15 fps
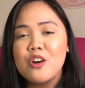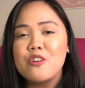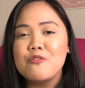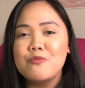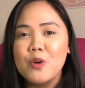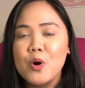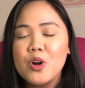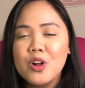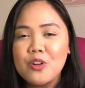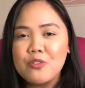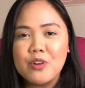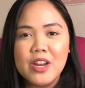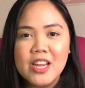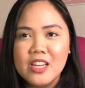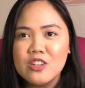Vocal
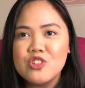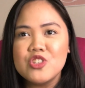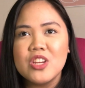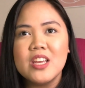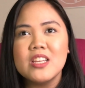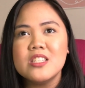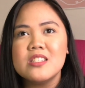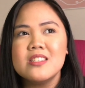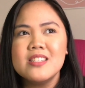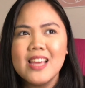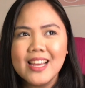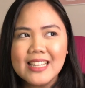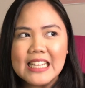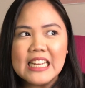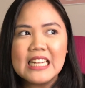range is
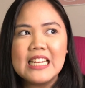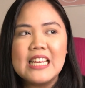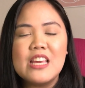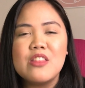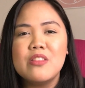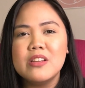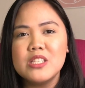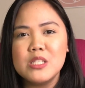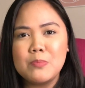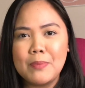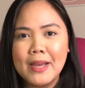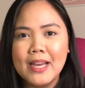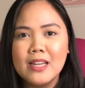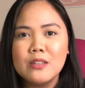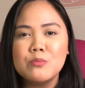technically the
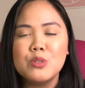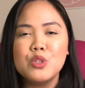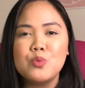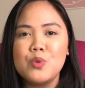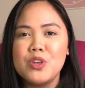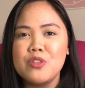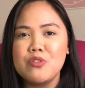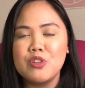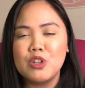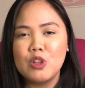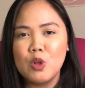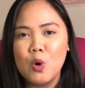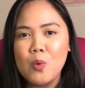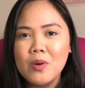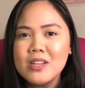span between the
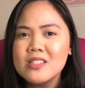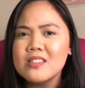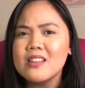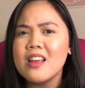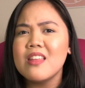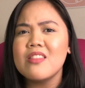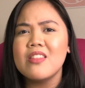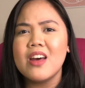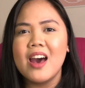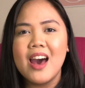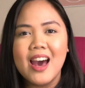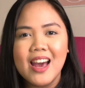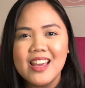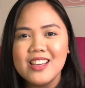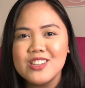lowest and the
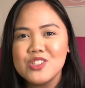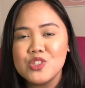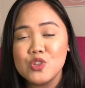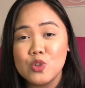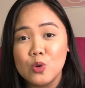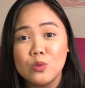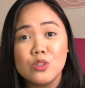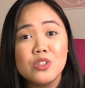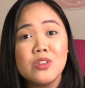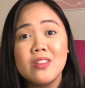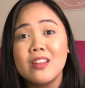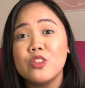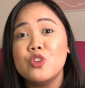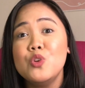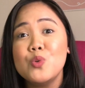highest notes that
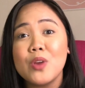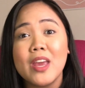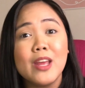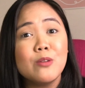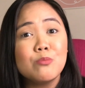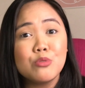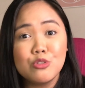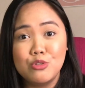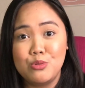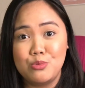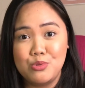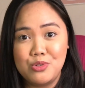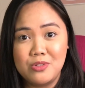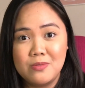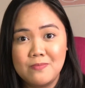you can
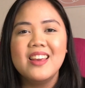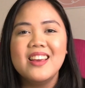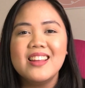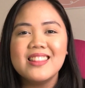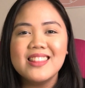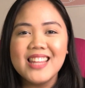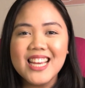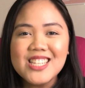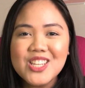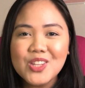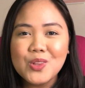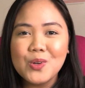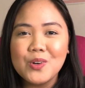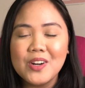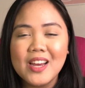produce.
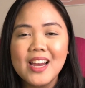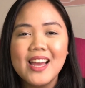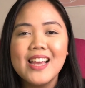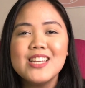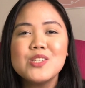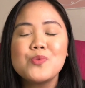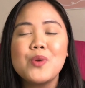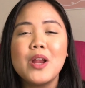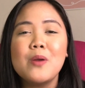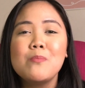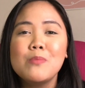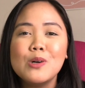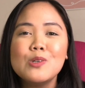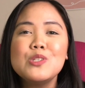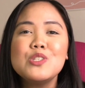Tessitura is where
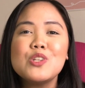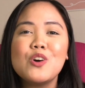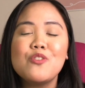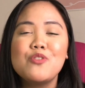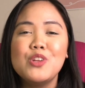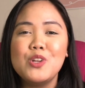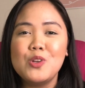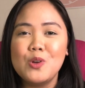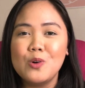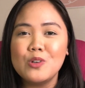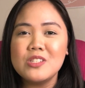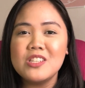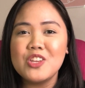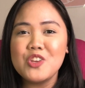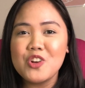most of the
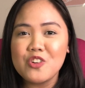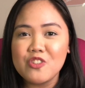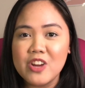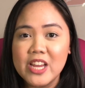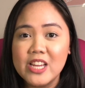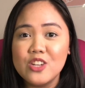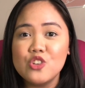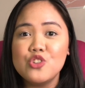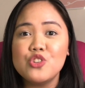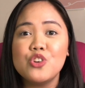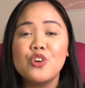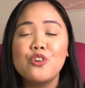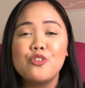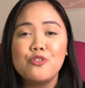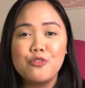notes in your range
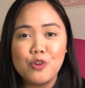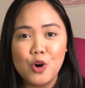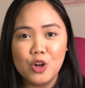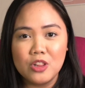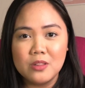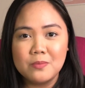fall.